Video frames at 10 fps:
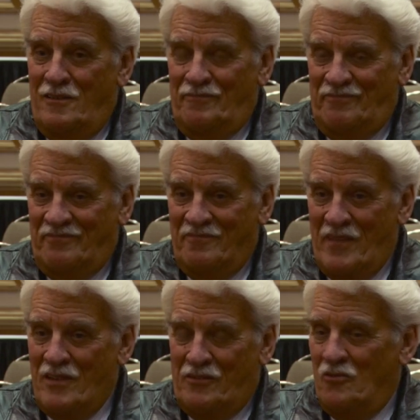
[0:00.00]
uh,
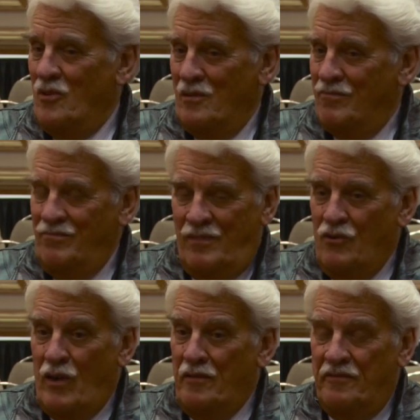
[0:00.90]
and so I
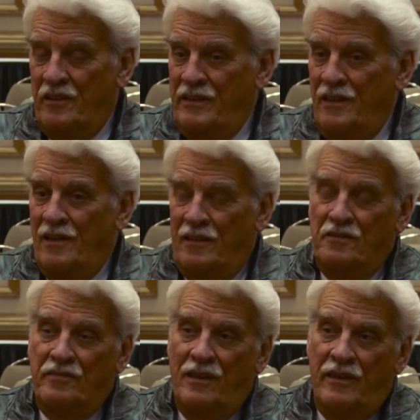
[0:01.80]
arrived here in
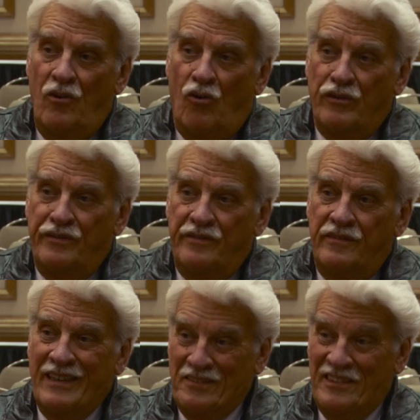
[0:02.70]
Huntsville in August
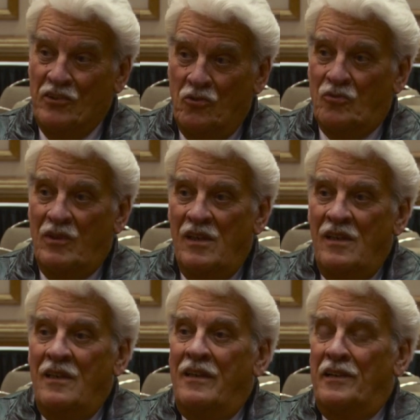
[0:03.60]
62.
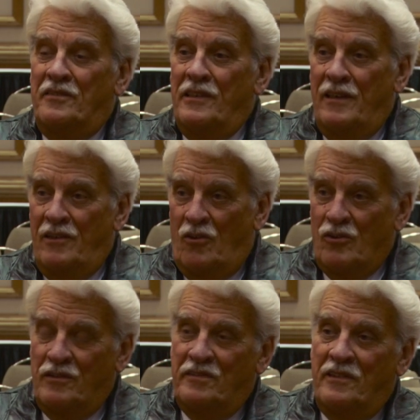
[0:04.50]
Next year in
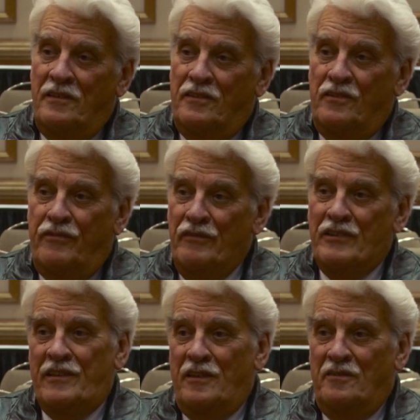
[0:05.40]
August it's
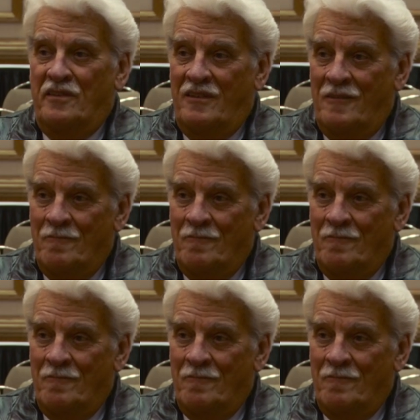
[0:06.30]
50 years.